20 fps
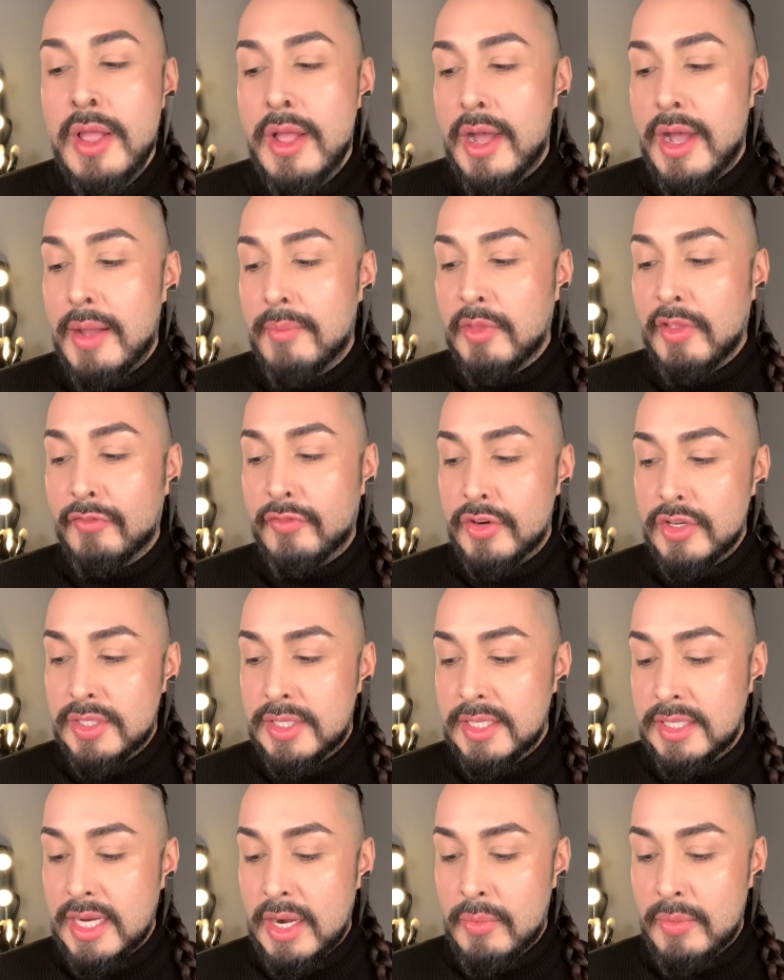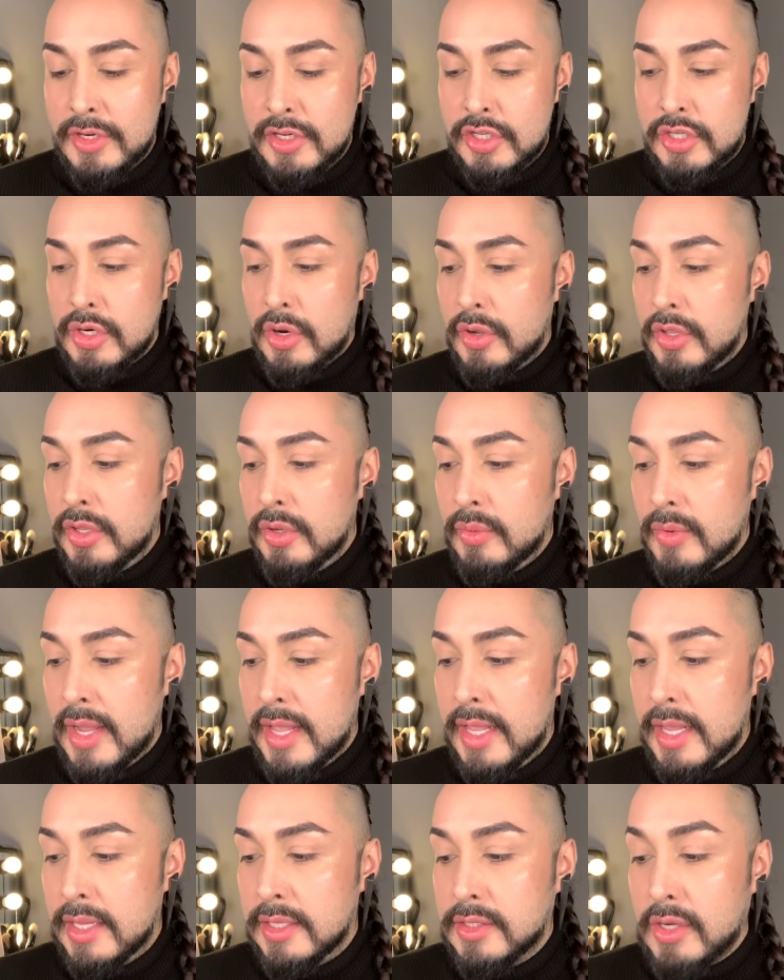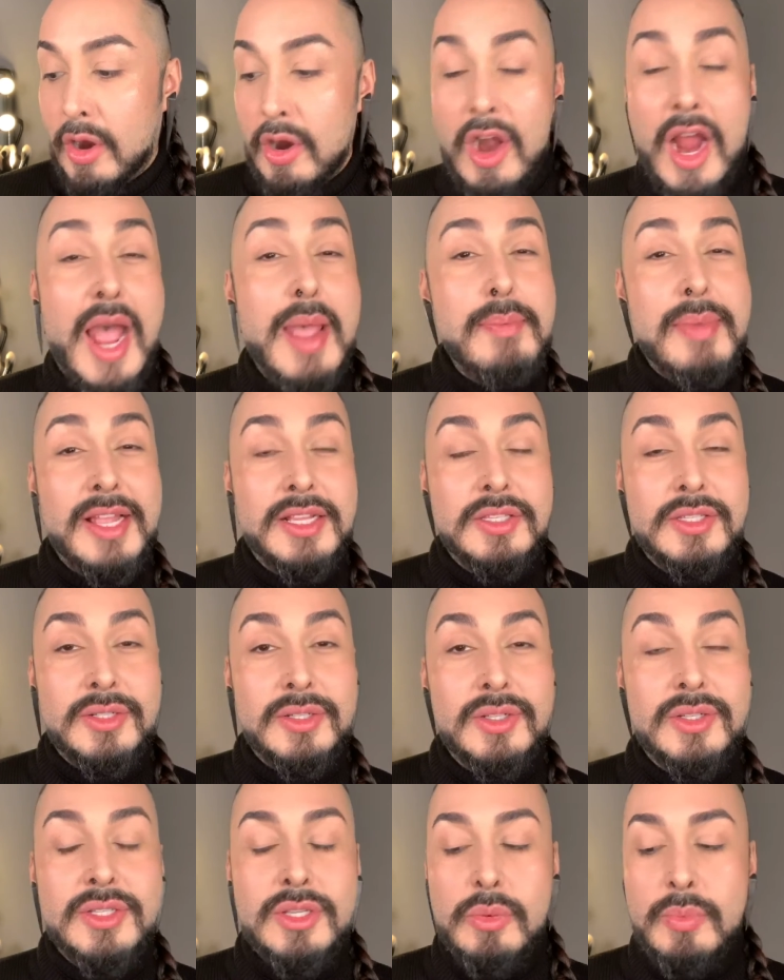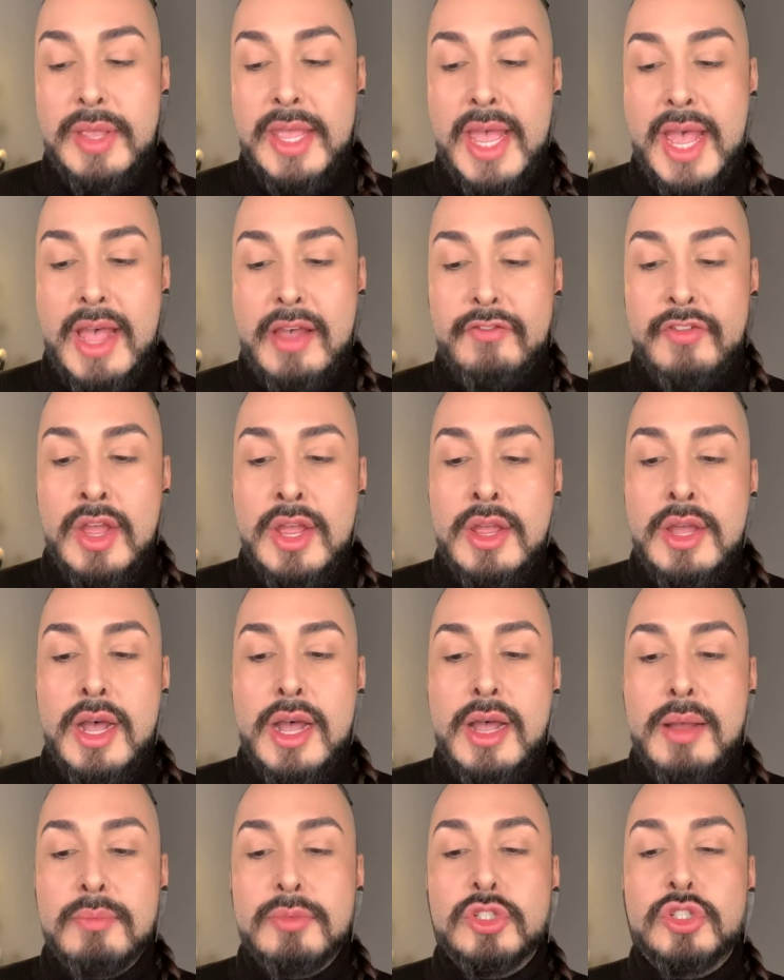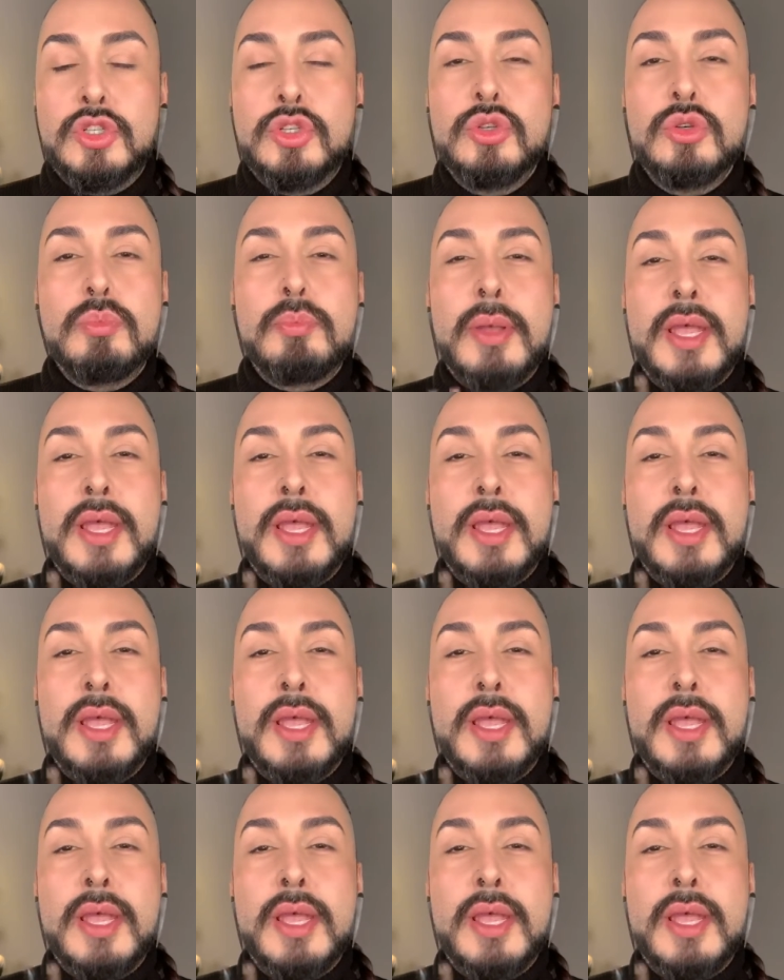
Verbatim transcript: Um, the first thing that I want to show you is our eye pencils. So we have um, two